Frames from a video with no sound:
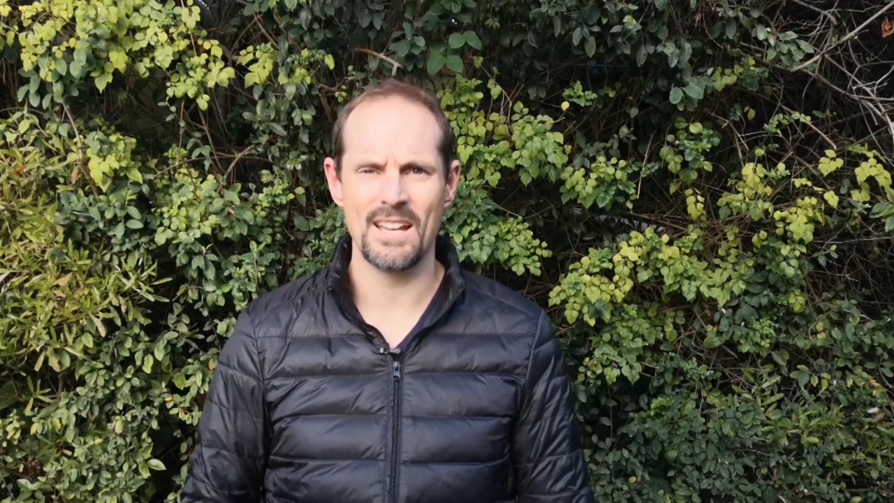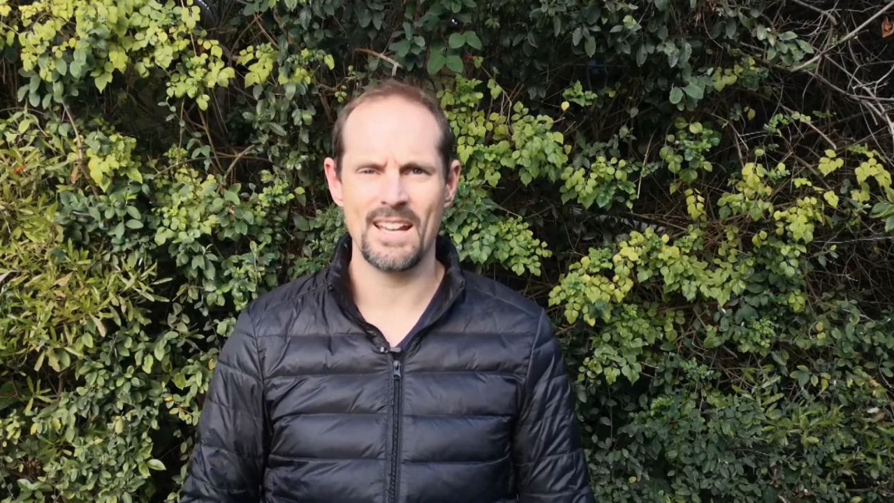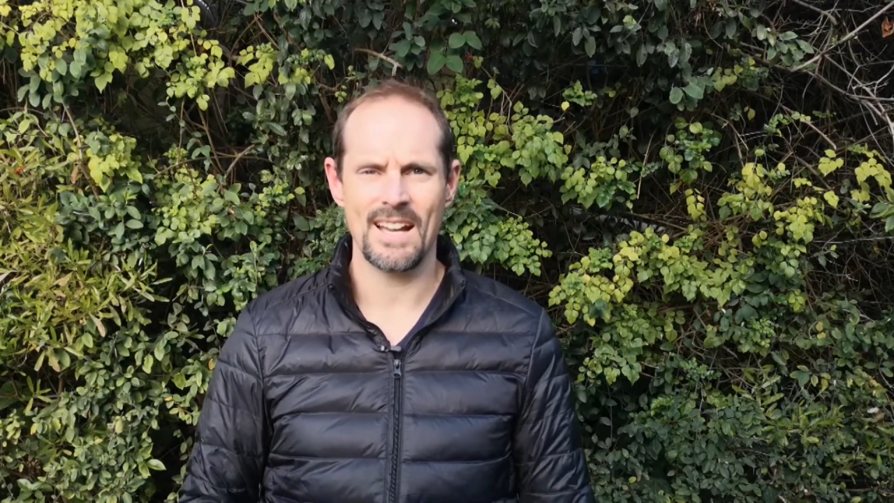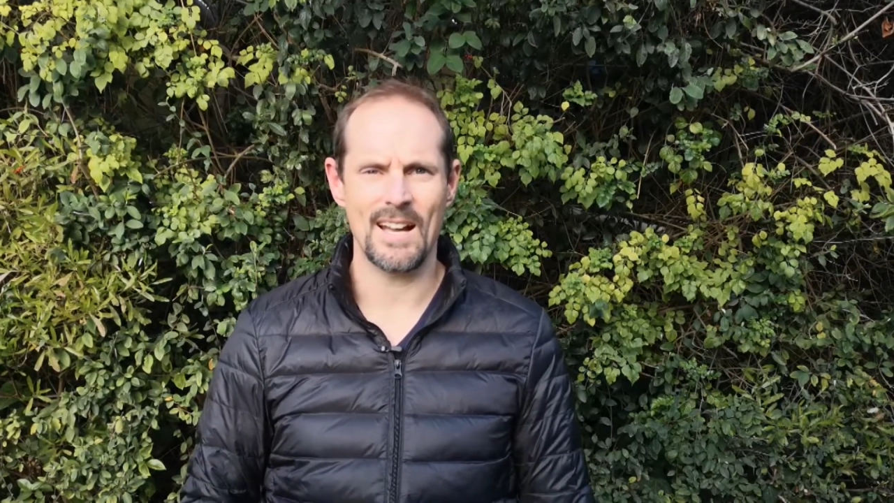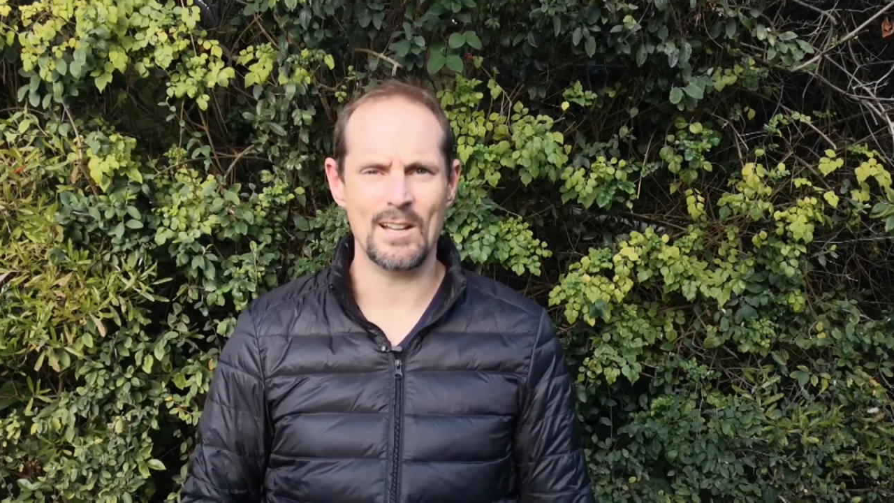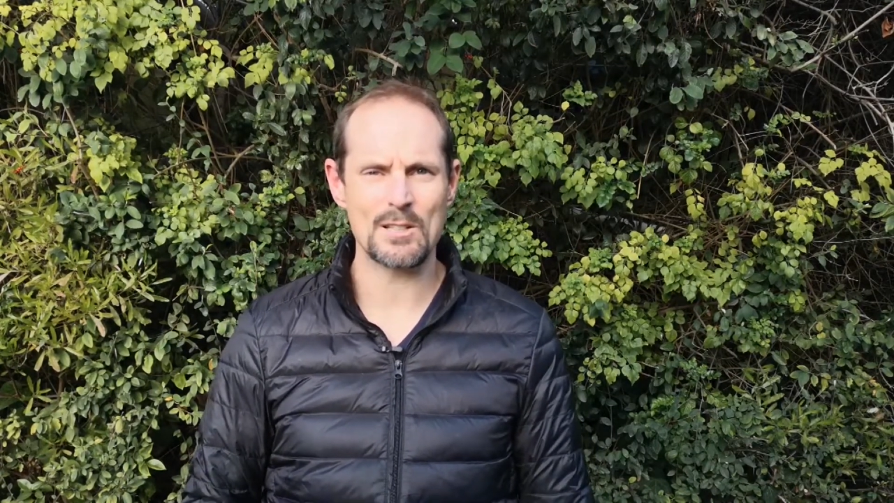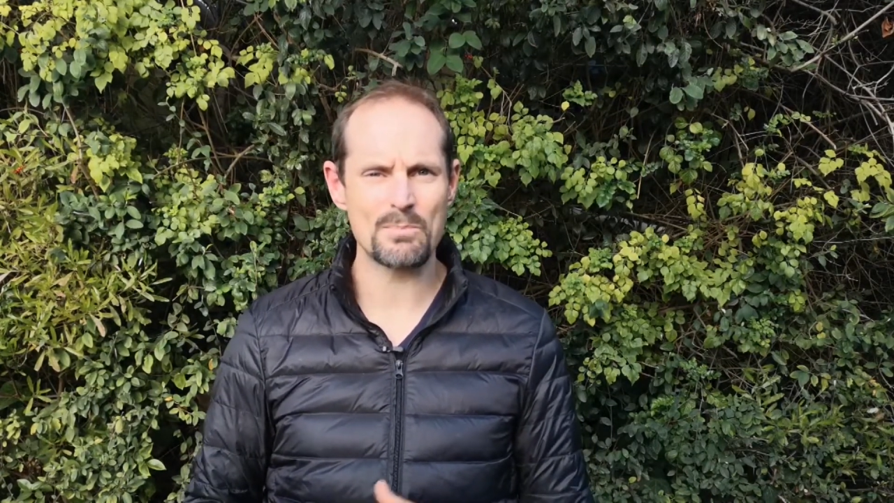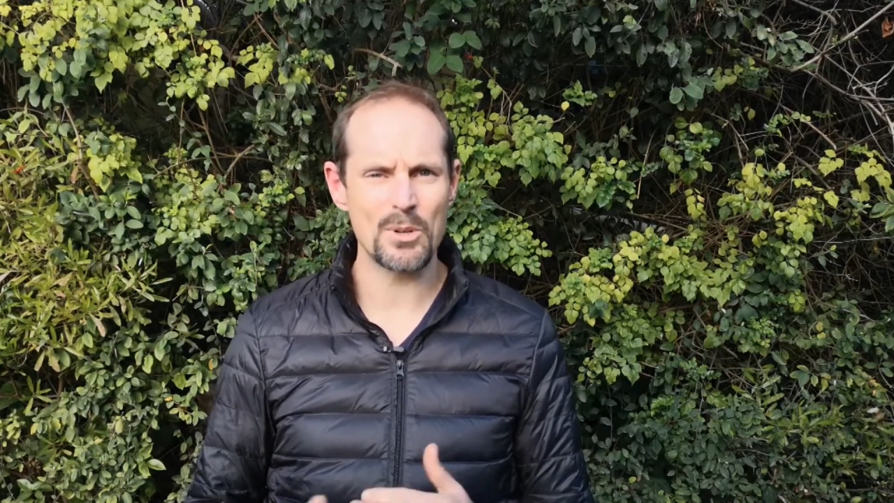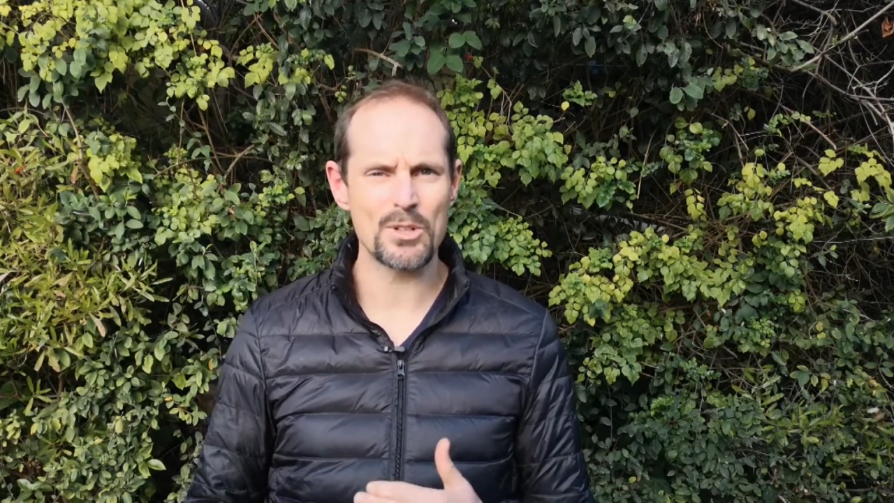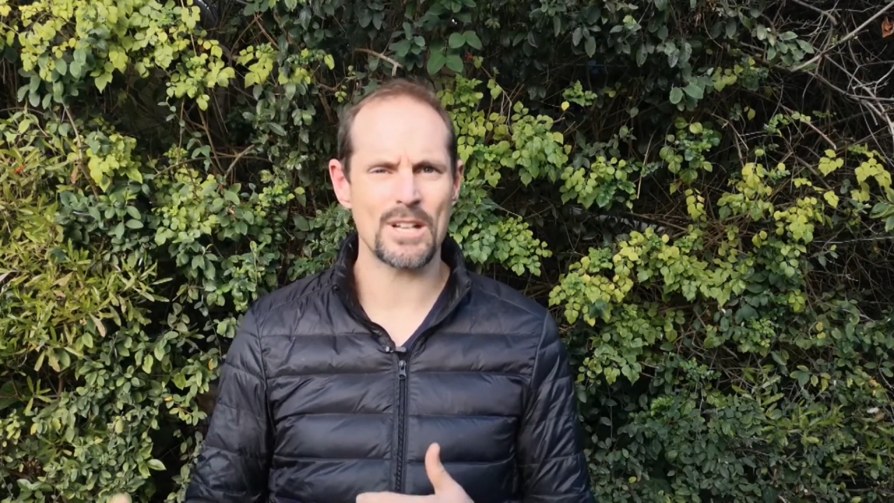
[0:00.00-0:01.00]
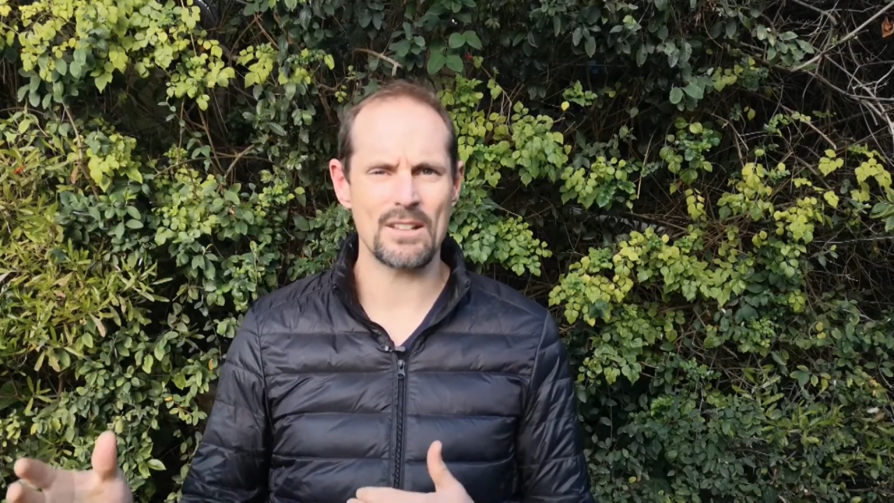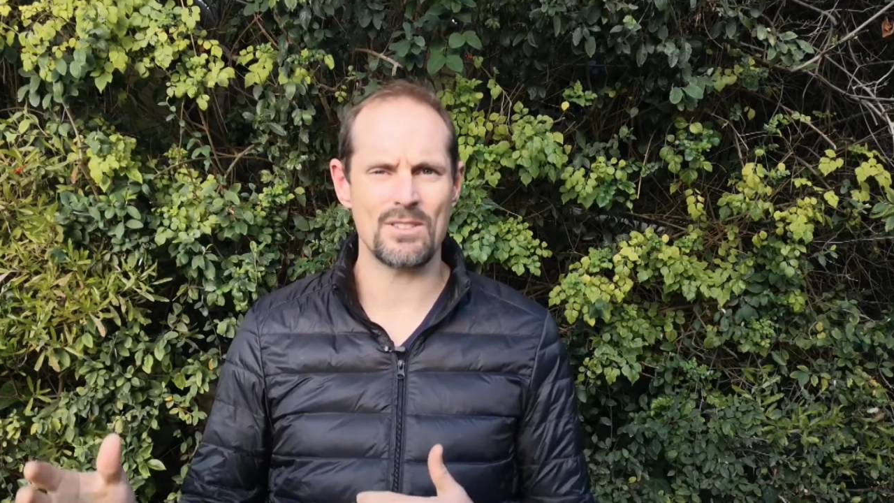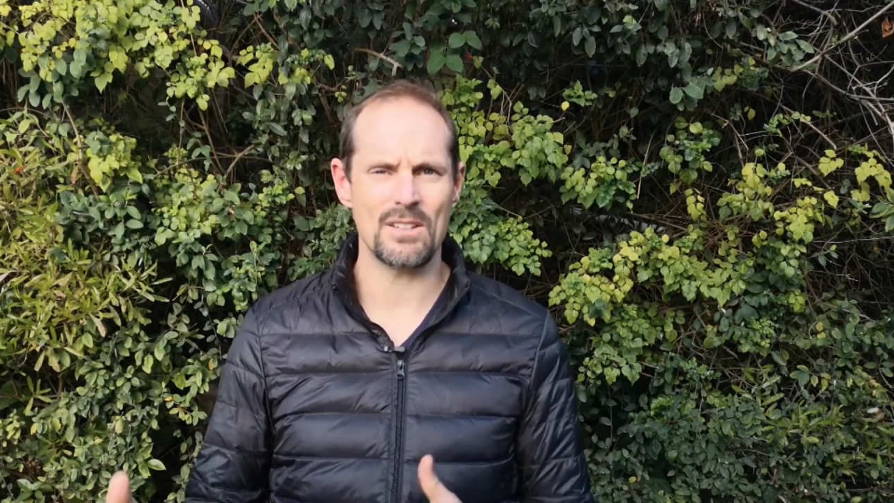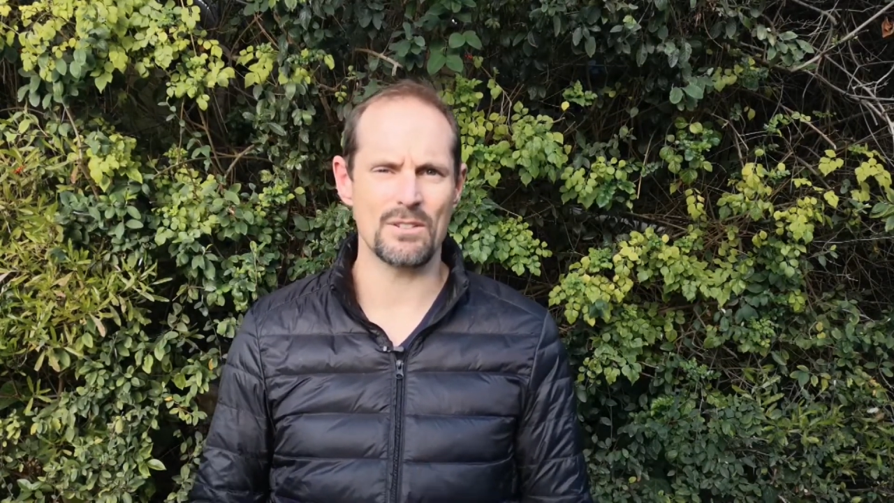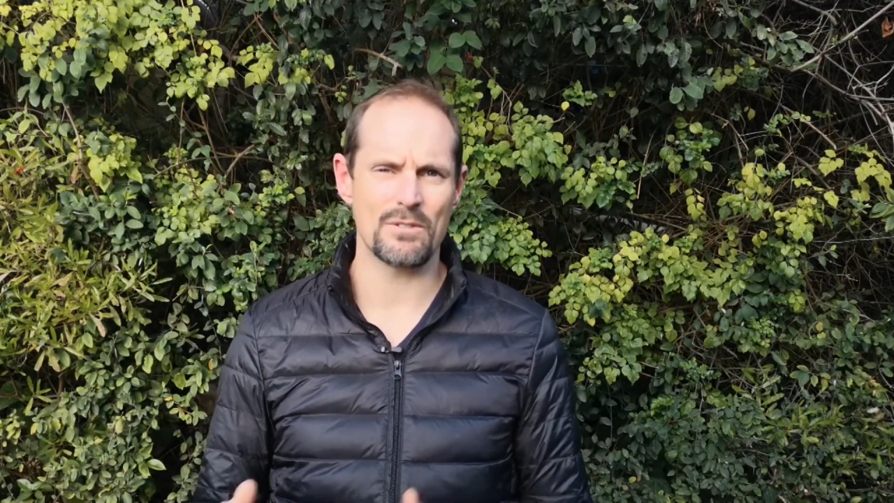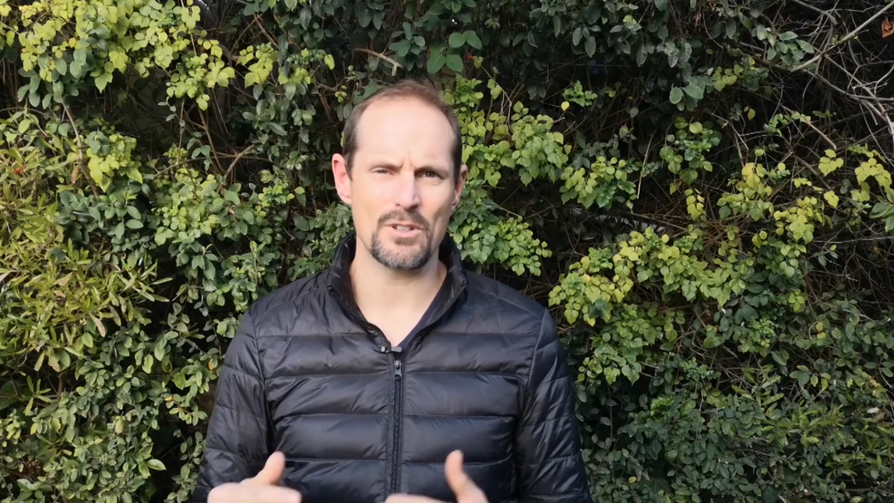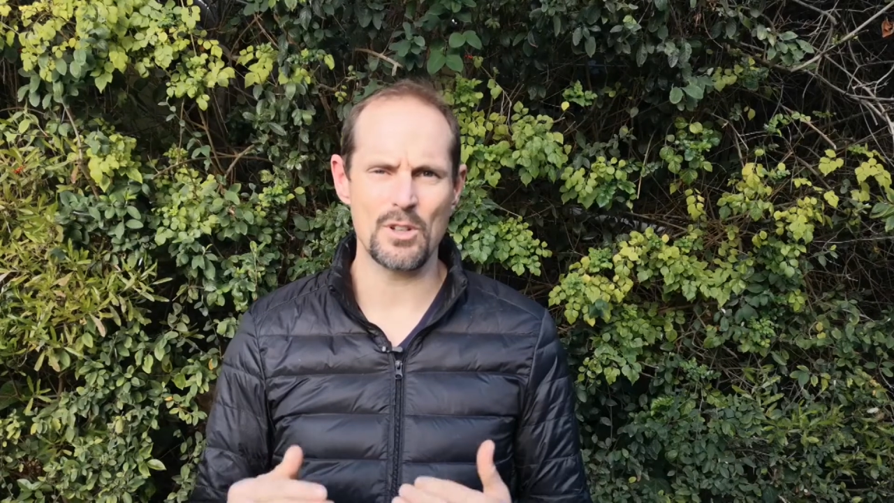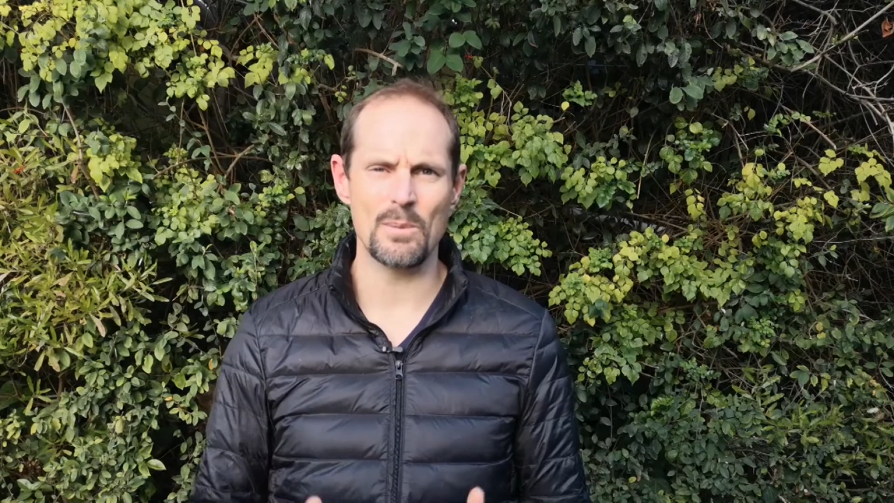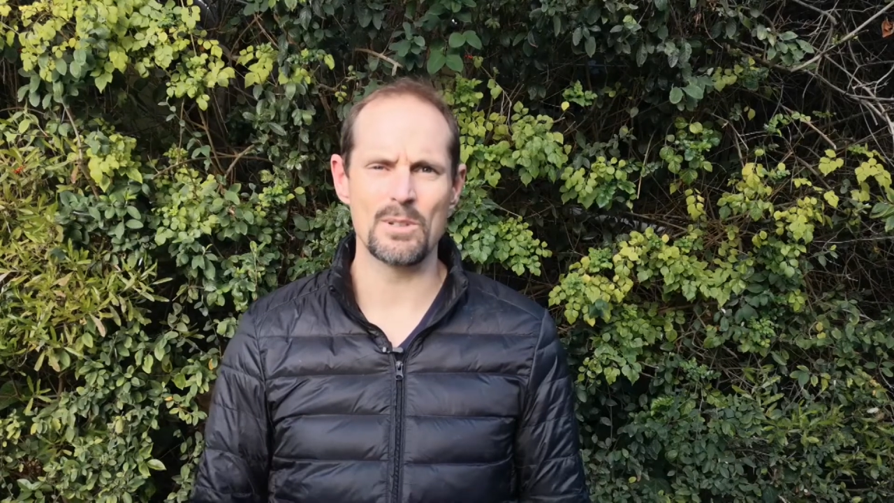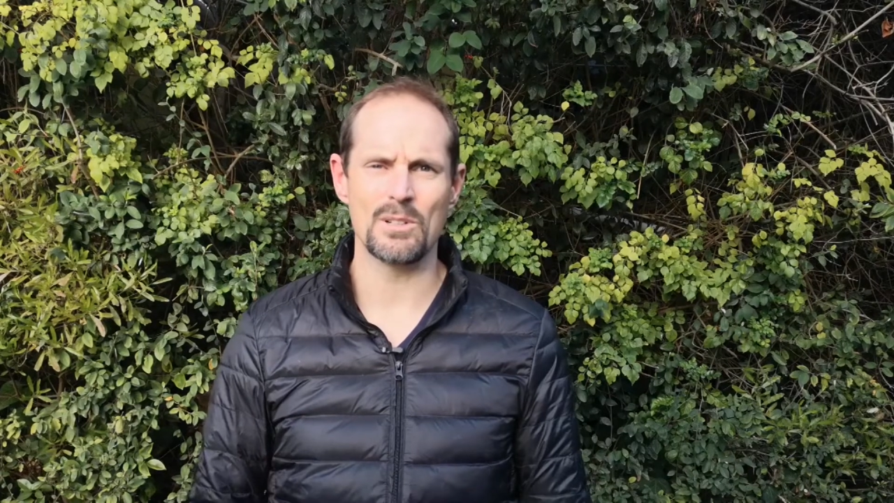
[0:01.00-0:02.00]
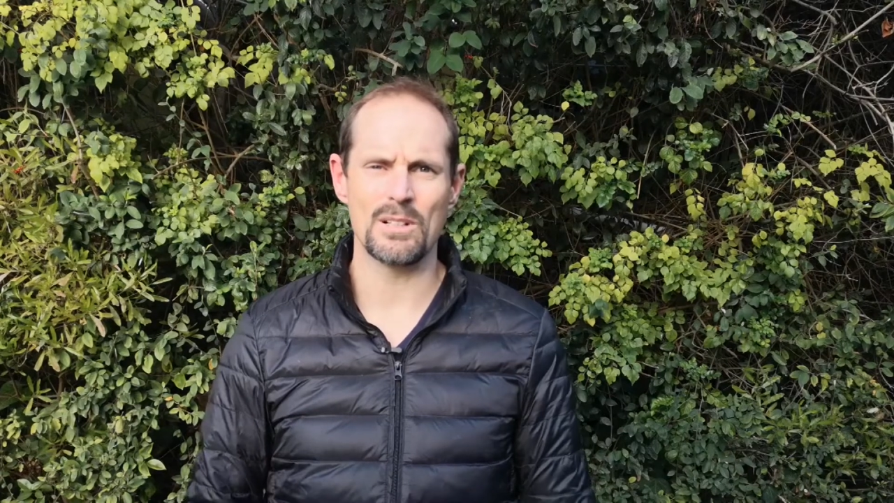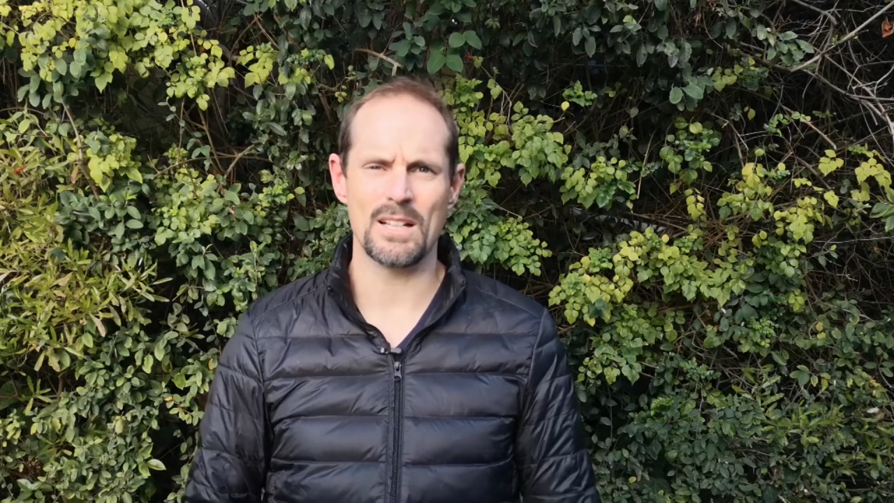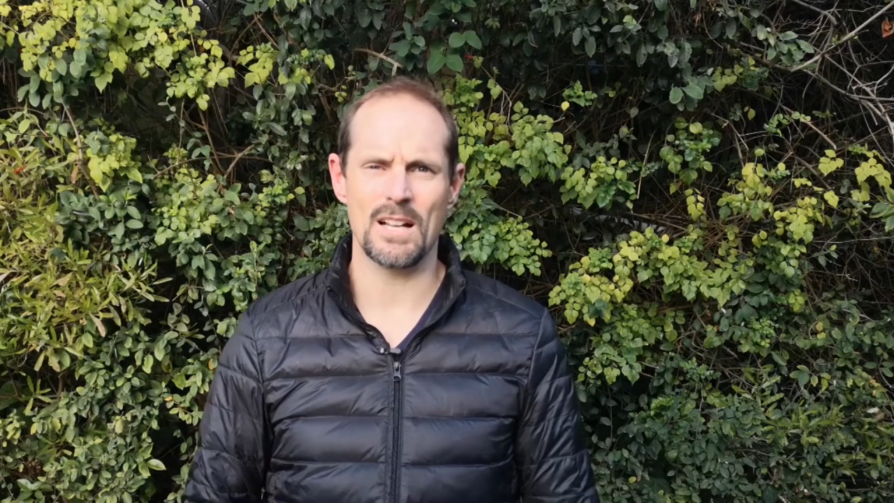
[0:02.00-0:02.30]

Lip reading: Let's push out there the phenomenal